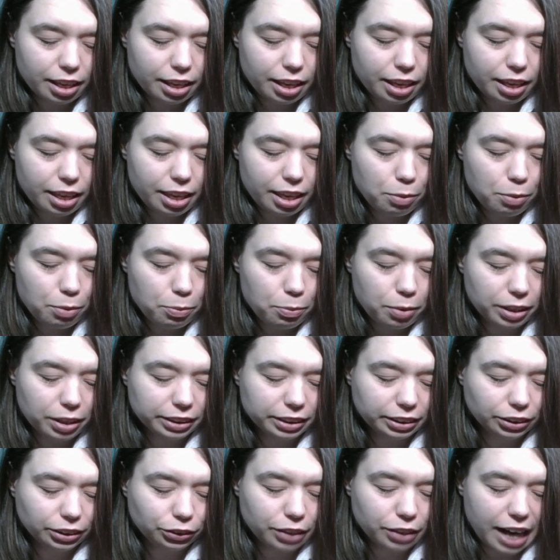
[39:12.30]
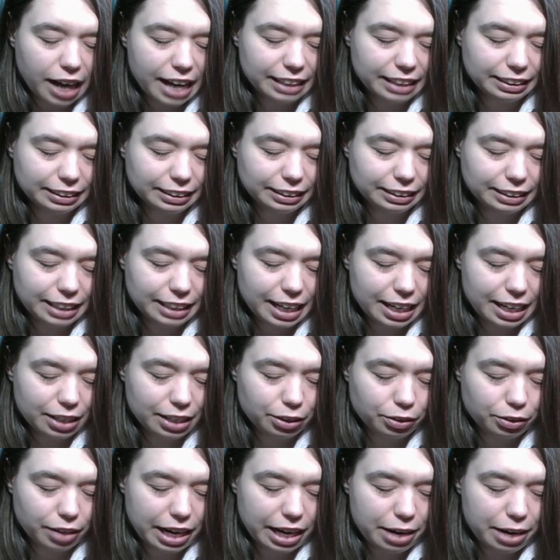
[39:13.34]
He once tried to take
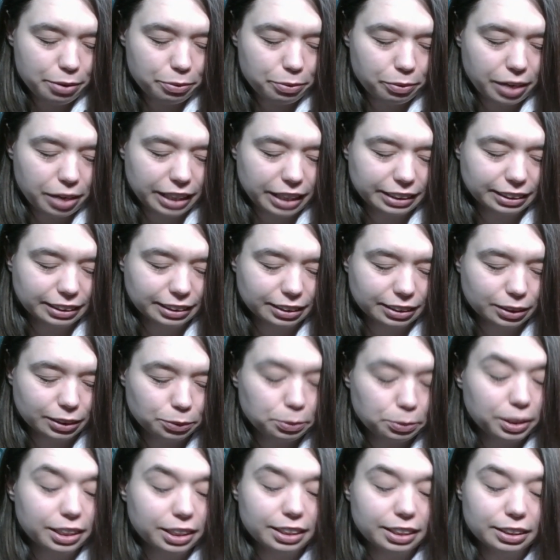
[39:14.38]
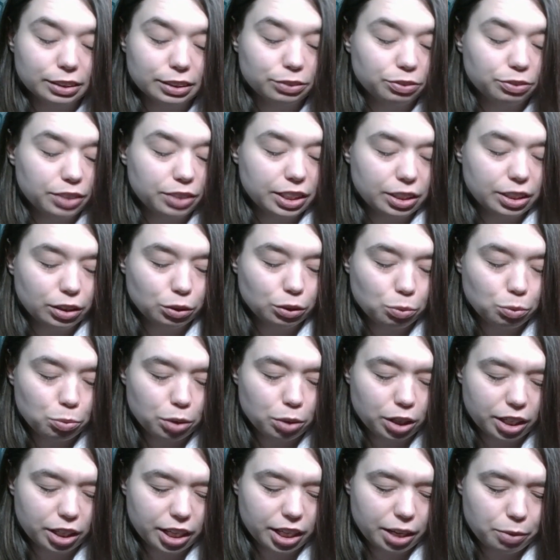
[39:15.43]
great risks with his field,
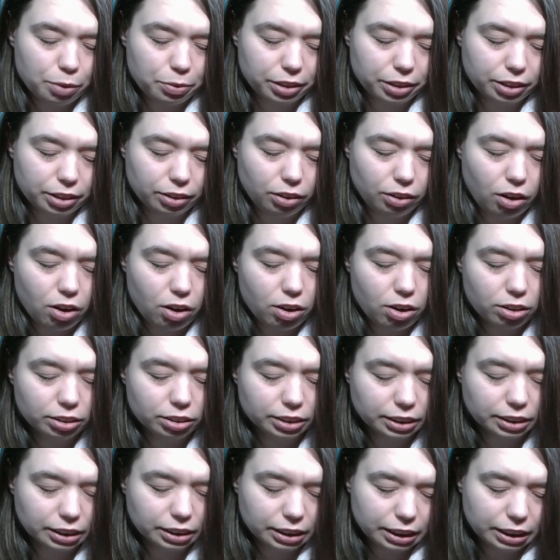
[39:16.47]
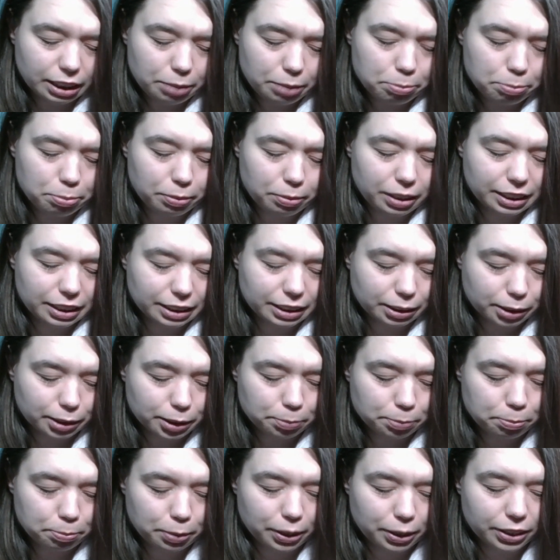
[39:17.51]
working with long, sleepless
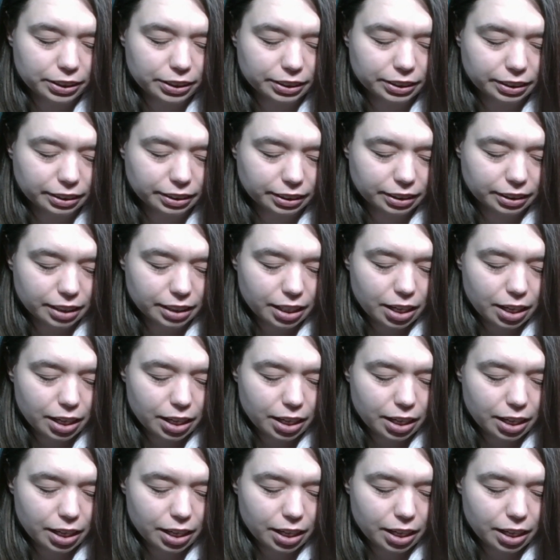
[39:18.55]
spurts